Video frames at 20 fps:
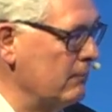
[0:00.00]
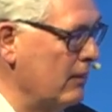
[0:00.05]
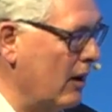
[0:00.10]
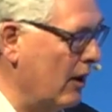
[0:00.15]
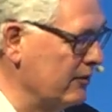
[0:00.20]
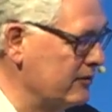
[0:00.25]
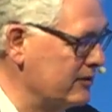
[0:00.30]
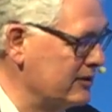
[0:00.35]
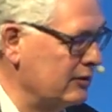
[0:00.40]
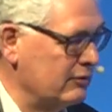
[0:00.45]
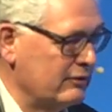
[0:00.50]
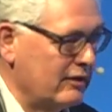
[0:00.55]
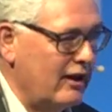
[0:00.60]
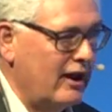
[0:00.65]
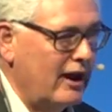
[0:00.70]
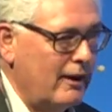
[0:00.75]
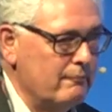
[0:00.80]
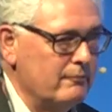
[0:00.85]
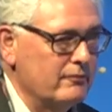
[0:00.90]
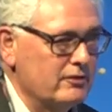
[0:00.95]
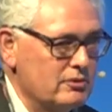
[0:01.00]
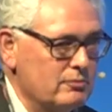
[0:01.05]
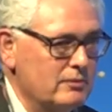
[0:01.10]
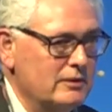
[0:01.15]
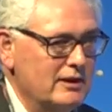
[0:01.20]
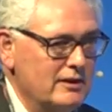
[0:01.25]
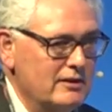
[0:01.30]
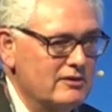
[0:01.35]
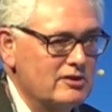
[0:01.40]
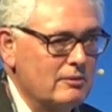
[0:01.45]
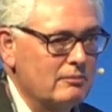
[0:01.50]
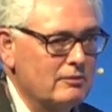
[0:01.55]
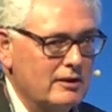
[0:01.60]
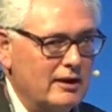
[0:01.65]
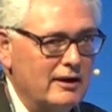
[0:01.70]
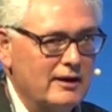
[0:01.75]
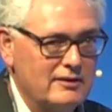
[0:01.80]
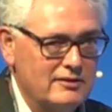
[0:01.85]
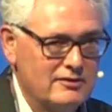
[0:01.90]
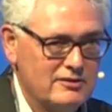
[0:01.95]
Until that happens, we need some
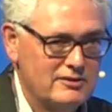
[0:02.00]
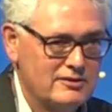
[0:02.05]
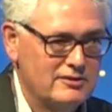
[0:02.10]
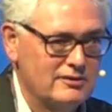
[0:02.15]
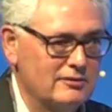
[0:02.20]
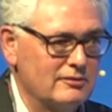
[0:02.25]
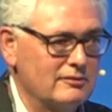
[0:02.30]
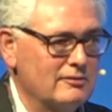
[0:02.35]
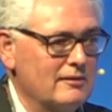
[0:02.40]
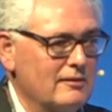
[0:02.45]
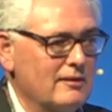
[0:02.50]
guidance to